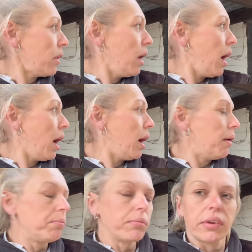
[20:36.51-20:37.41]

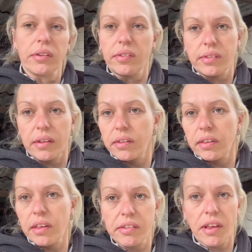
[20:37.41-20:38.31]
Because
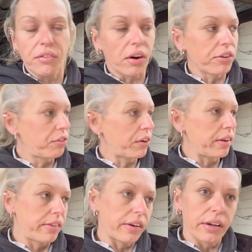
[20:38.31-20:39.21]
there's no rush for it
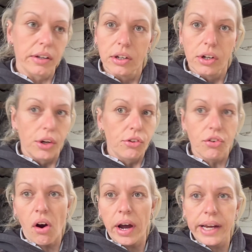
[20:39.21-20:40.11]
to
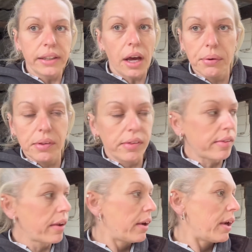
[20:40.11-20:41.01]
dry. No
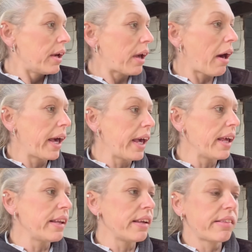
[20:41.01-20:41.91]
one's going
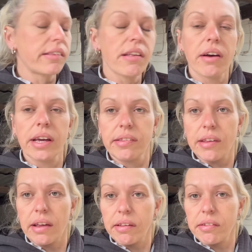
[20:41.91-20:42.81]
in it tonight, so
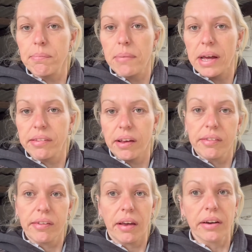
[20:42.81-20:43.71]
that doesn't matter.
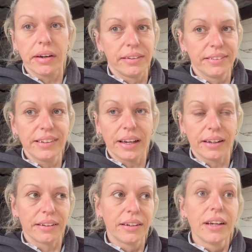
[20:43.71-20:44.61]
So yeah,
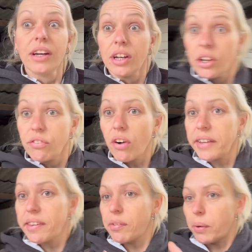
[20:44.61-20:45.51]

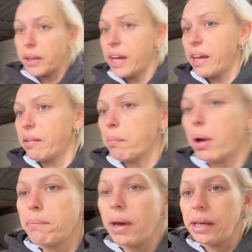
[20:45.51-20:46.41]
ride this one. He's my
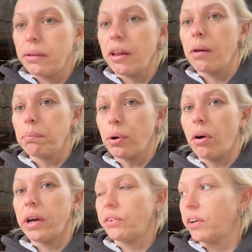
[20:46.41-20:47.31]
main
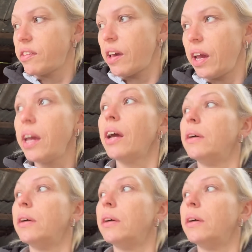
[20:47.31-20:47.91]
priority.